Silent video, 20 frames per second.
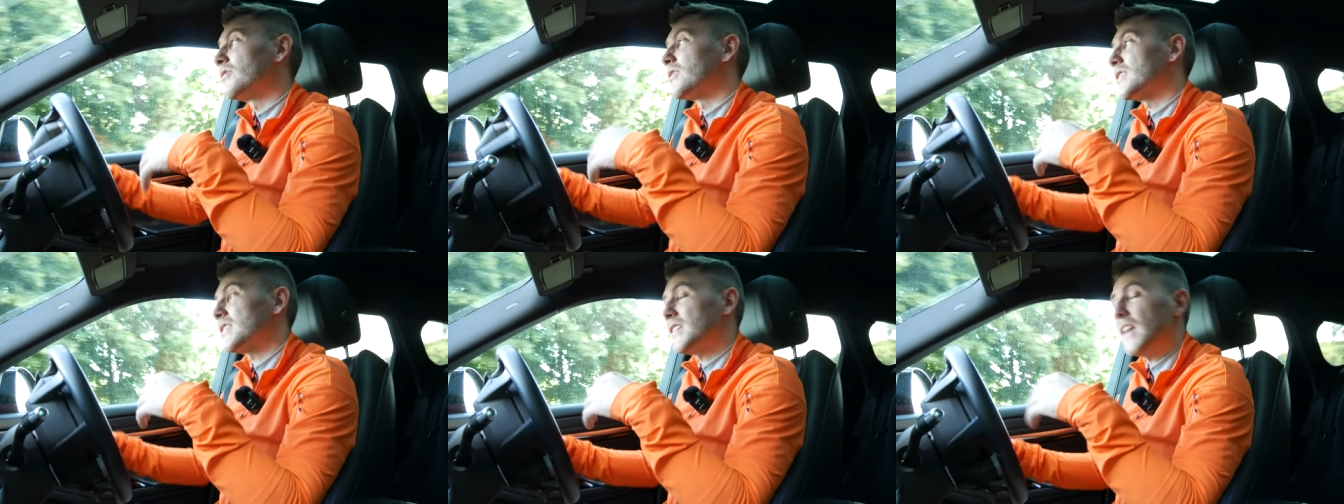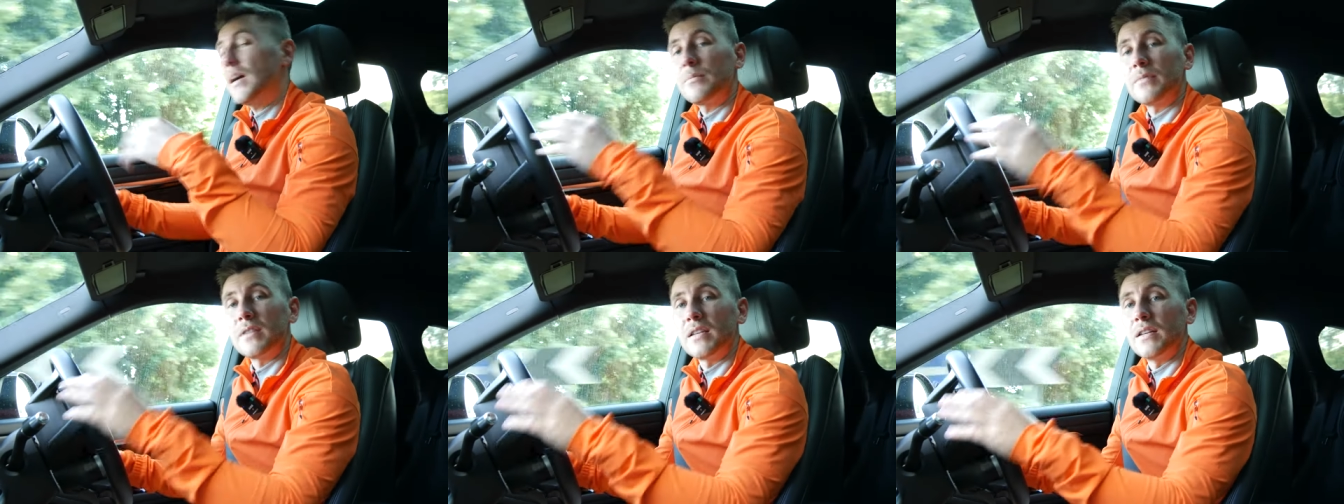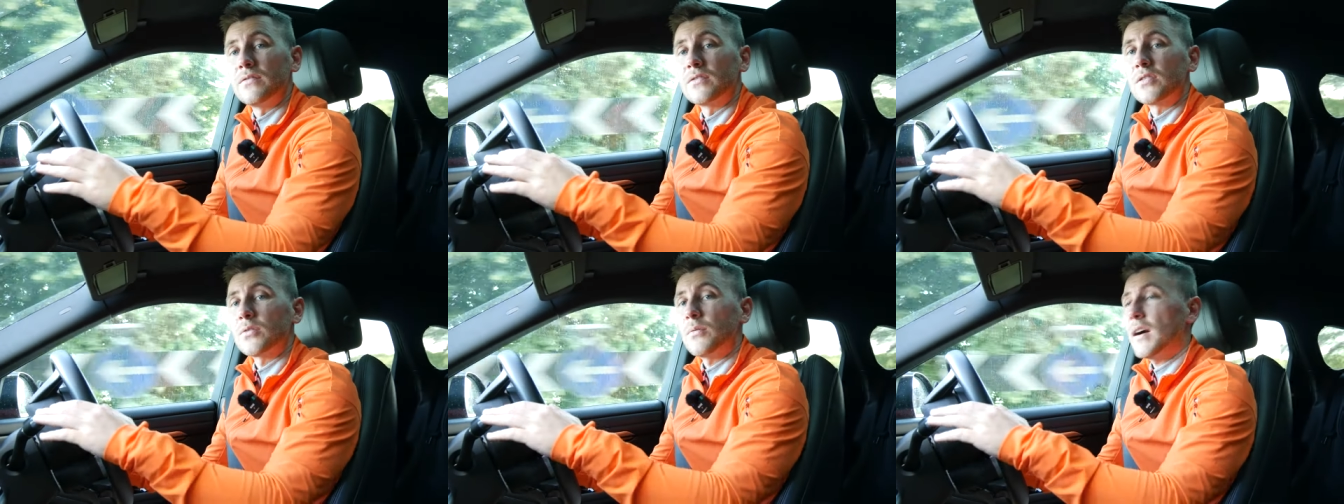
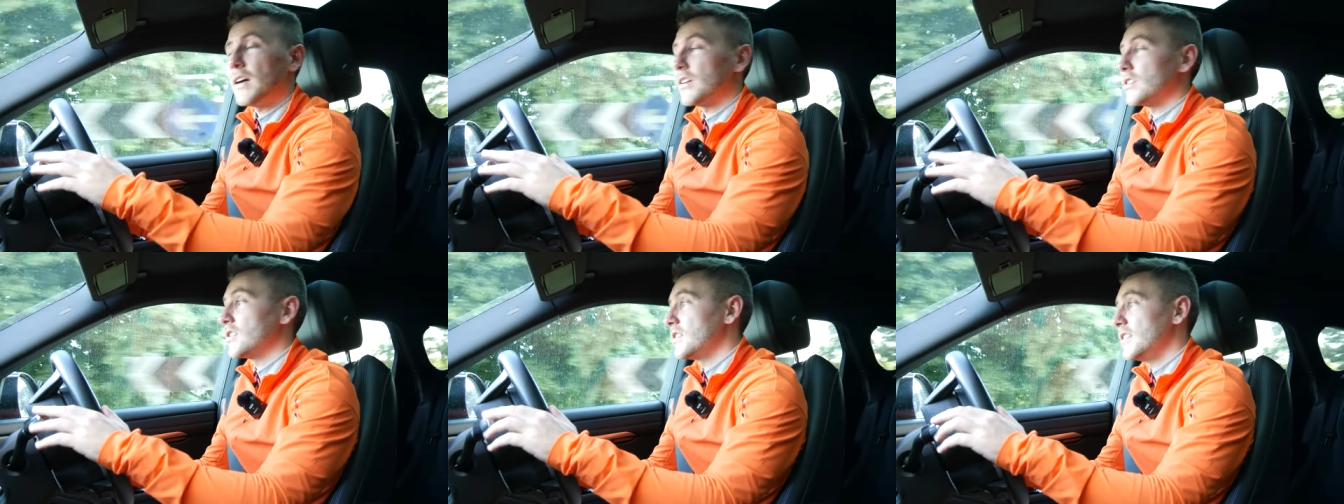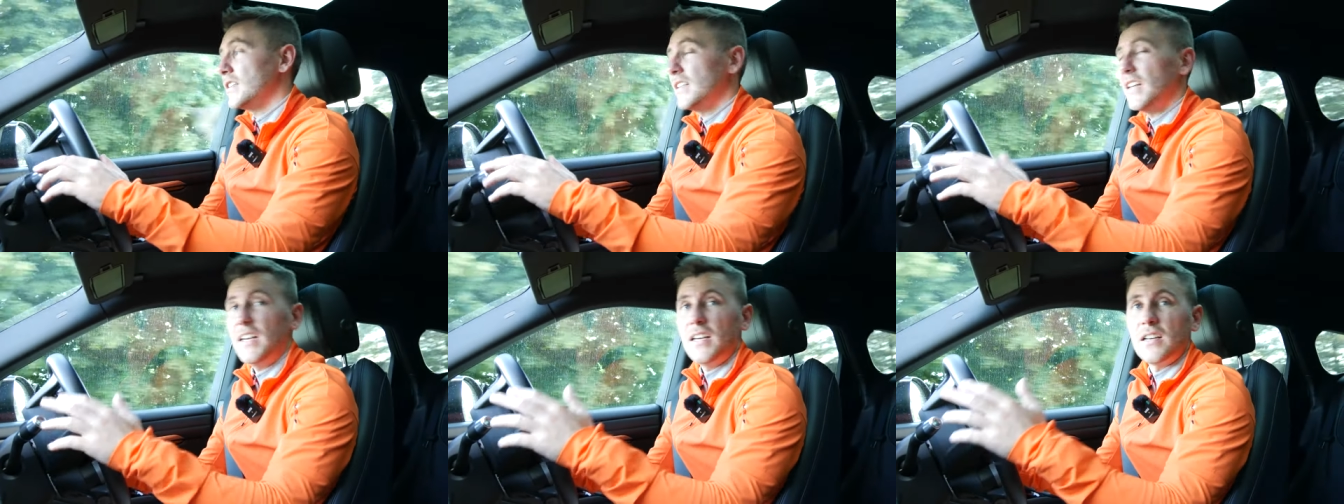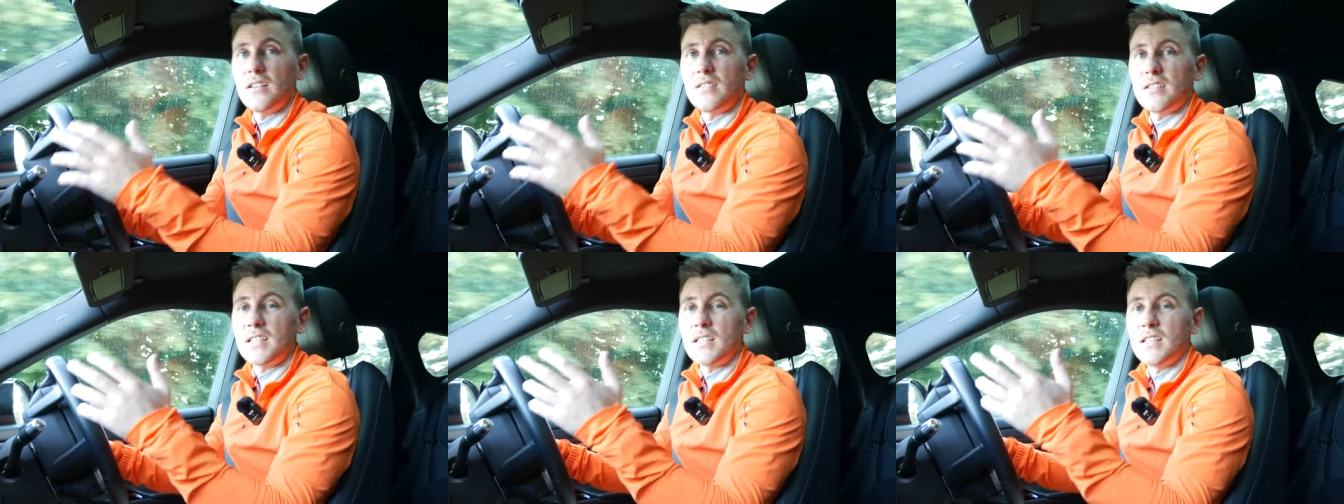receptive to actually
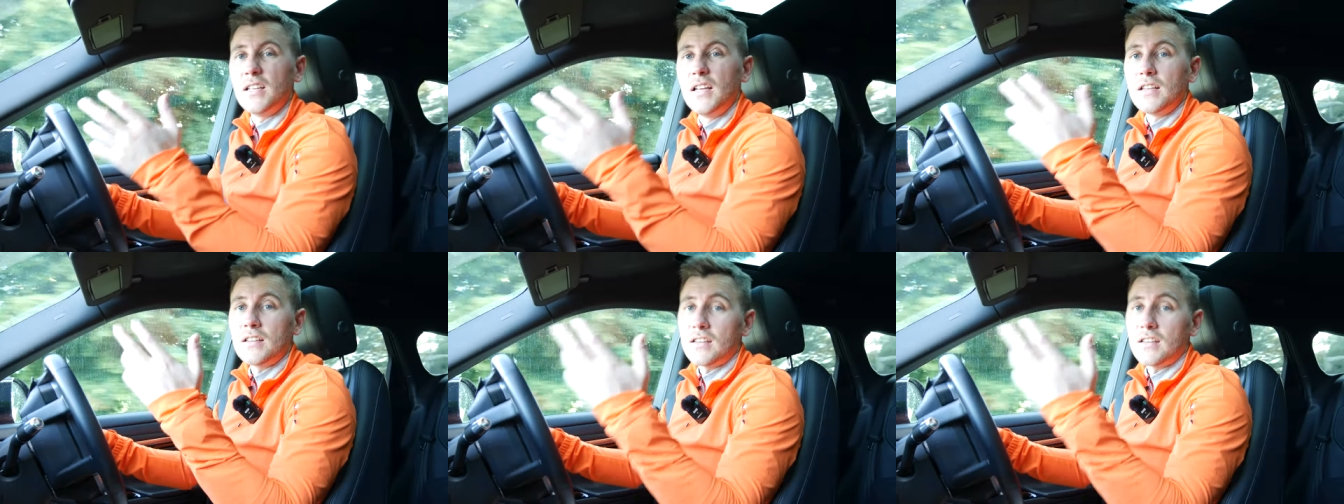hearing